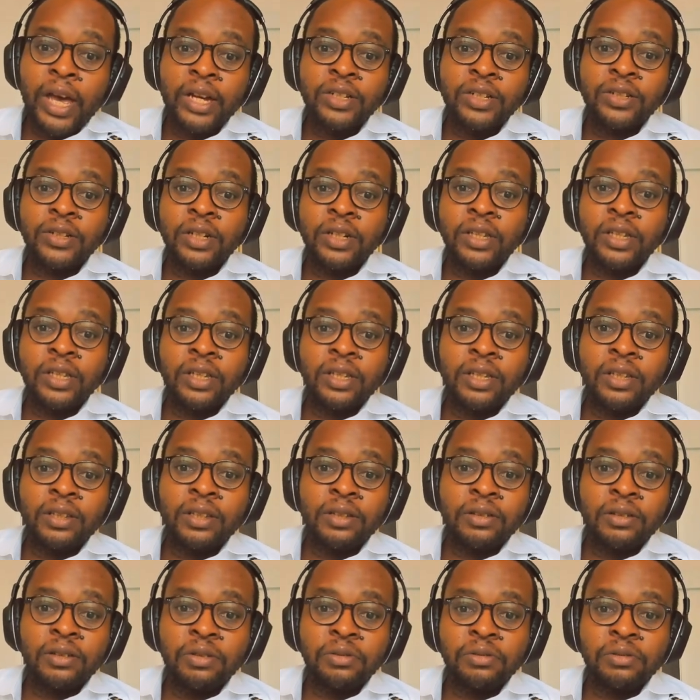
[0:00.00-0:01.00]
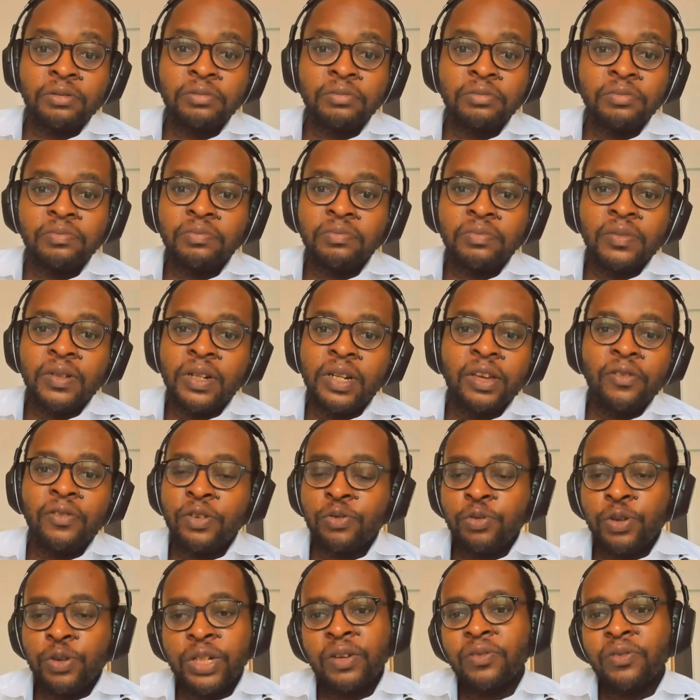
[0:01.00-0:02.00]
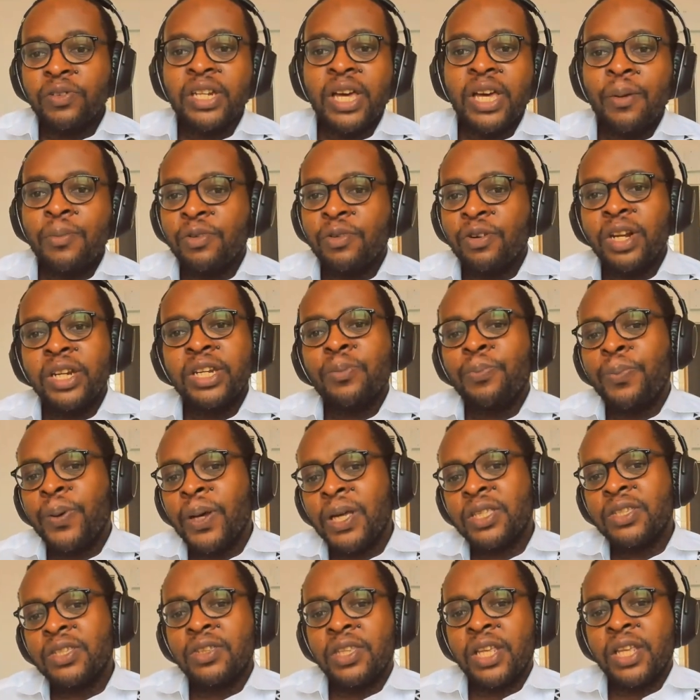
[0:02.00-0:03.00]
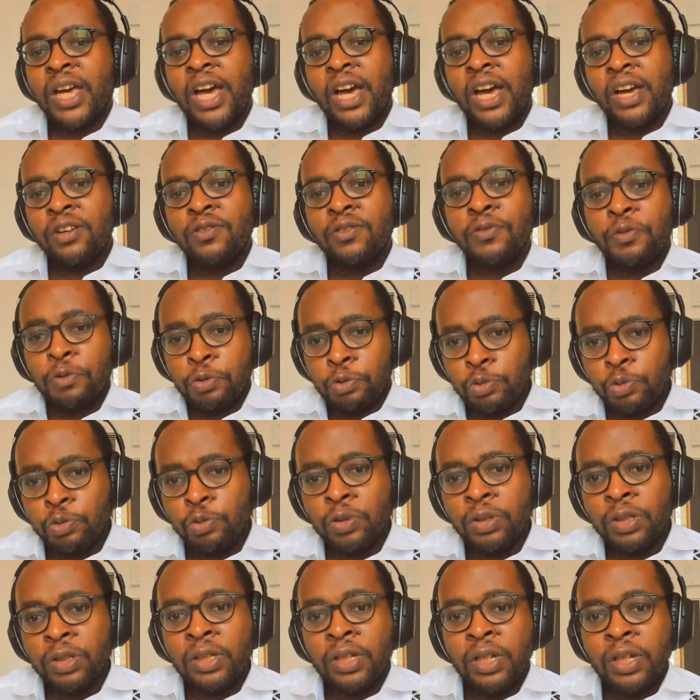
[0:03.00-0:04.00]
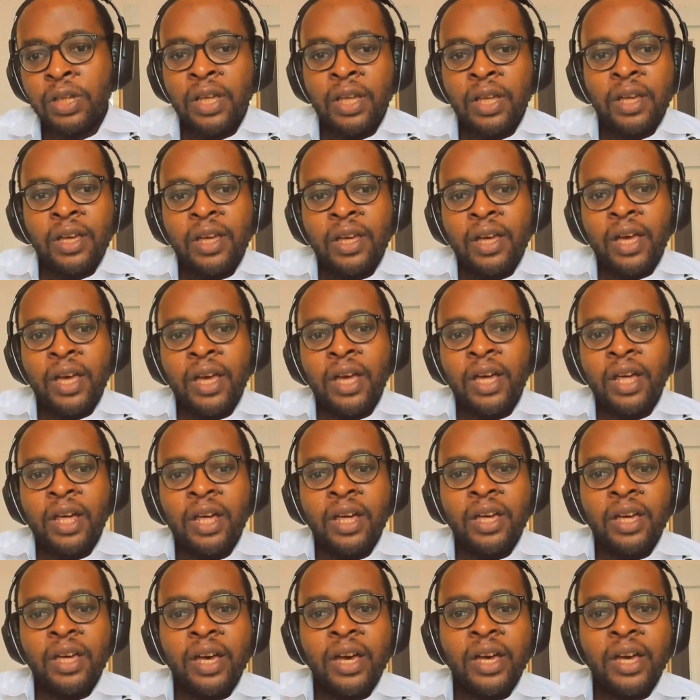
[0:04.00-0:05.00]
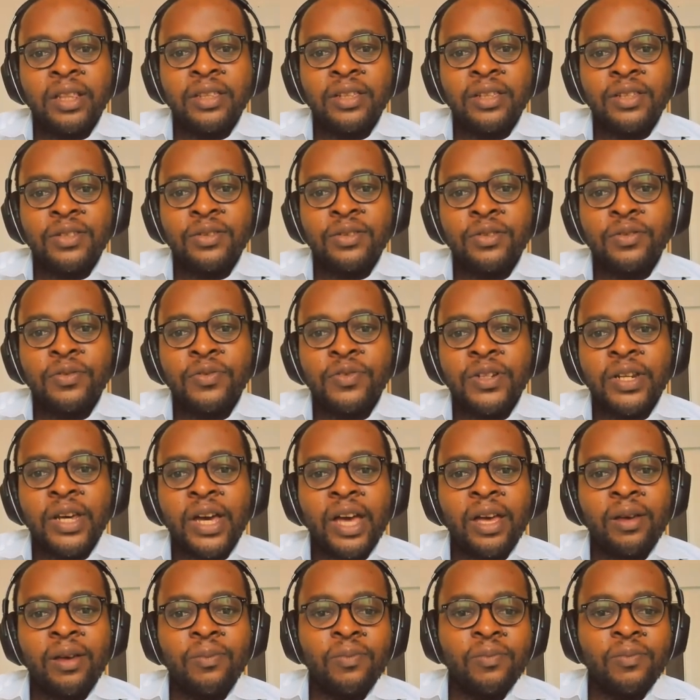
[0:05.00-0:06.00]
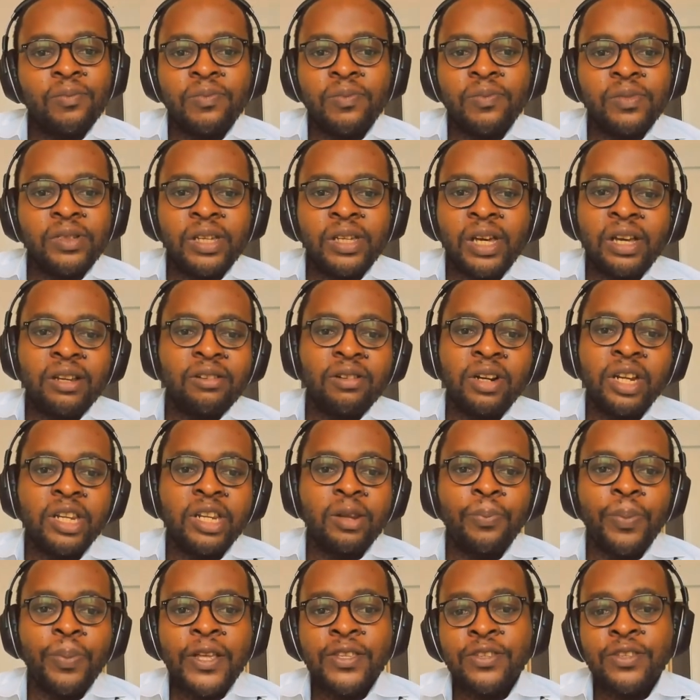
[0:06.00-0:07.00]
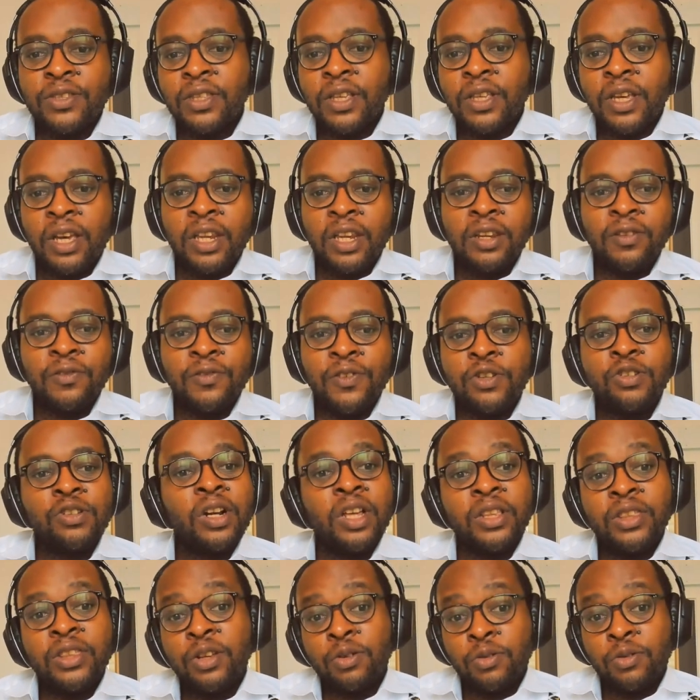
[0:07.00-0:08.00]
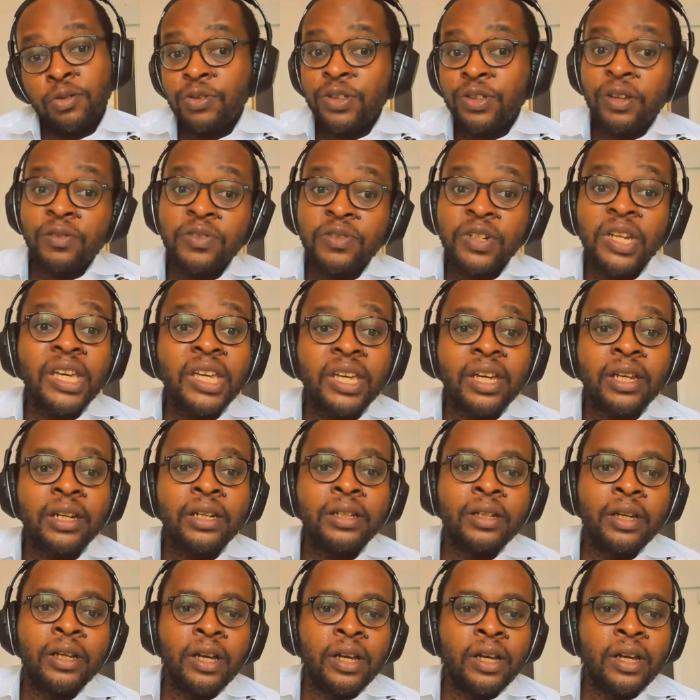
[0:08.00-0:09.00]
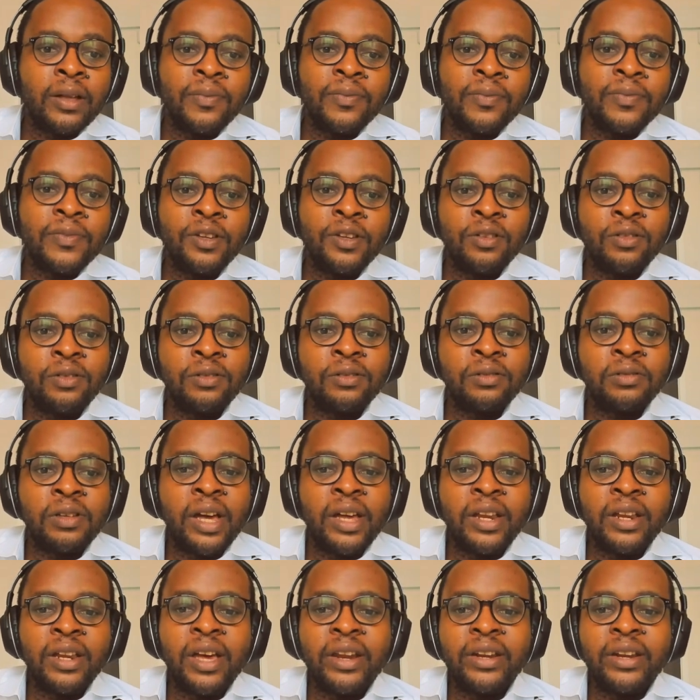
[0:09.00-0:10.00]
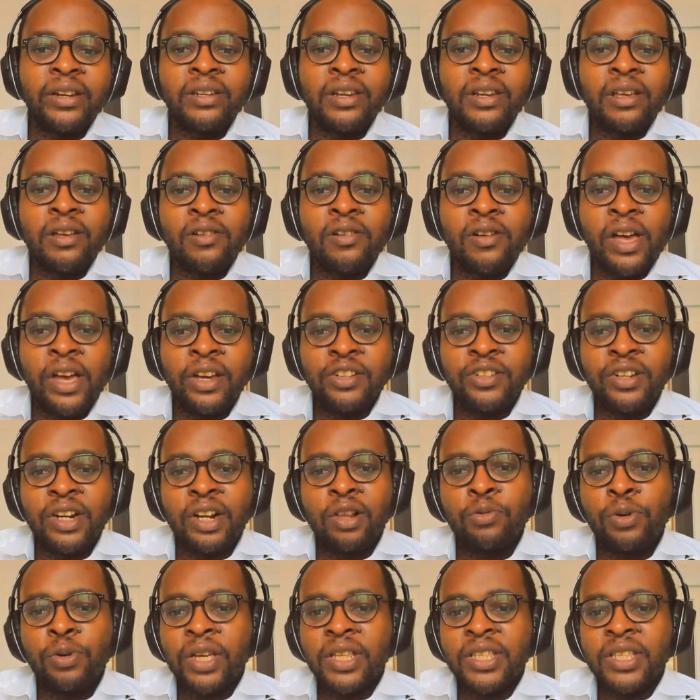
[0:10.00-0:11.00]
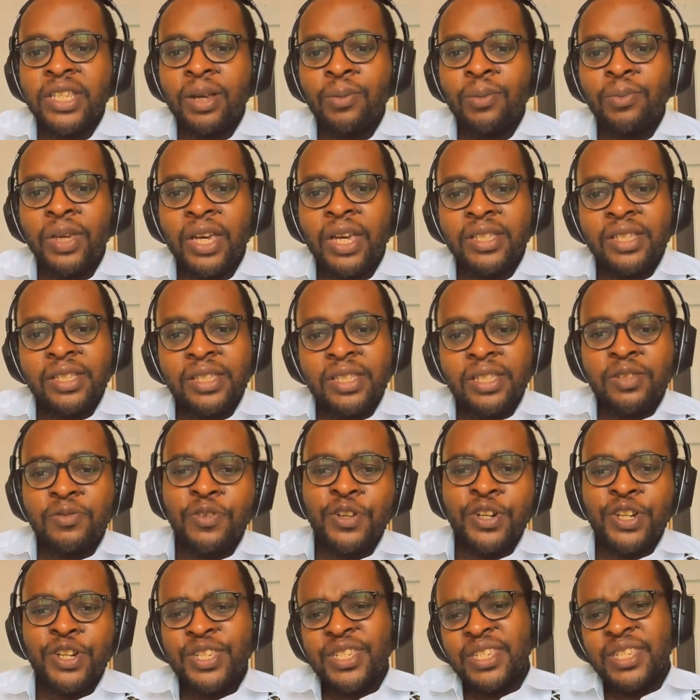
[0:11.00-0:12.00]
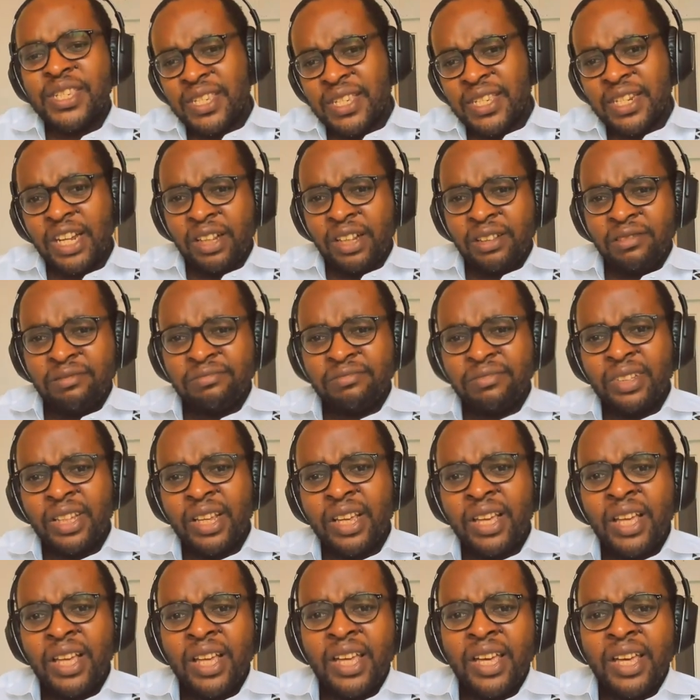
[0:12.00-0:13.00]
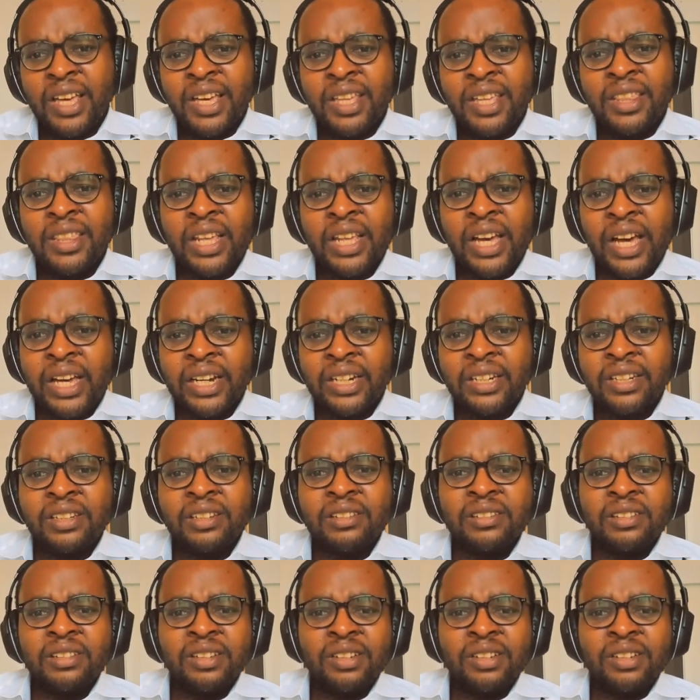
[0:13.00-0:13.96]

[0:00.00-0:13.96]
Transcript: actually, leave at whatever time. It really depends on the kind of role and the sort of time. Yeah, it really depends on the individual and the role they've taken. And actuarial work in some cases is very seasonal in that,